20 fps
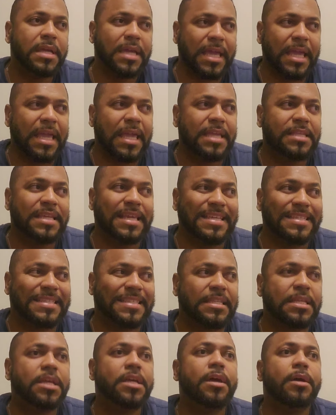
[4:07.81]
He
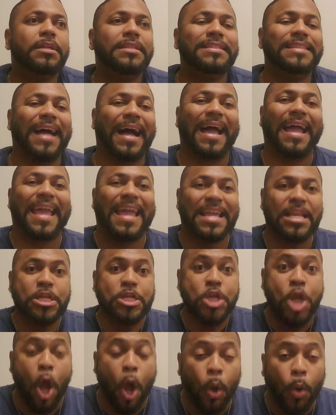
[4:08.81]
is
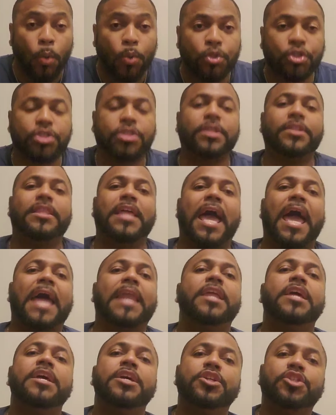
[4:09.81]
diagnosed
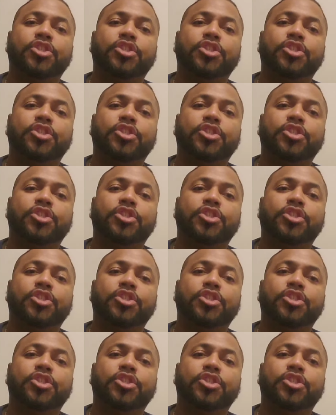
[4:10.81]
that,